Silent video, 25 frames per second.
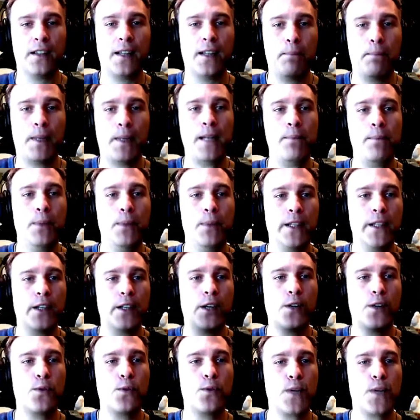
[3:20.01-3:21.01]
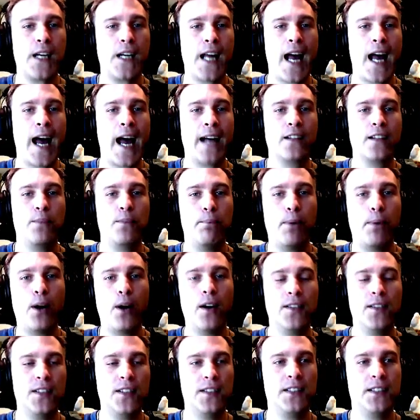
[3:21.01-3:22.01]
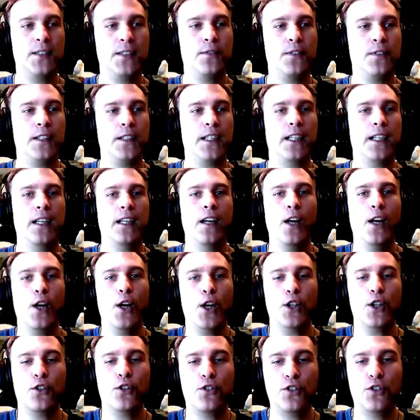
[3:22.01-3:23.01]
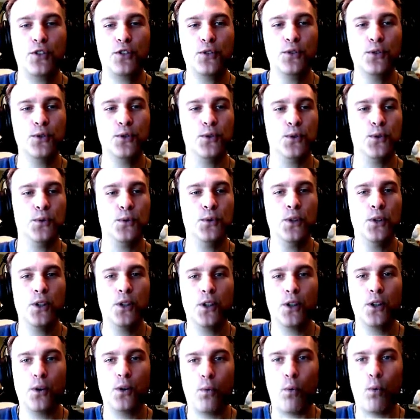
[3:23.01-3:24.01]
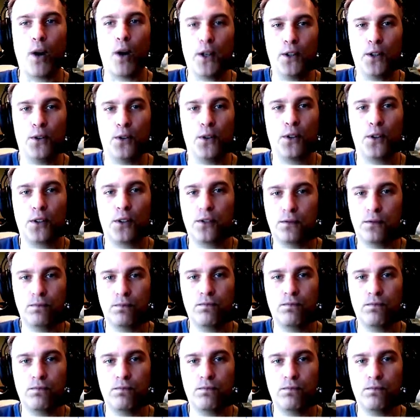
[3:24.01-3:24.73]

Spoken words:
that people are going to react positively to what you're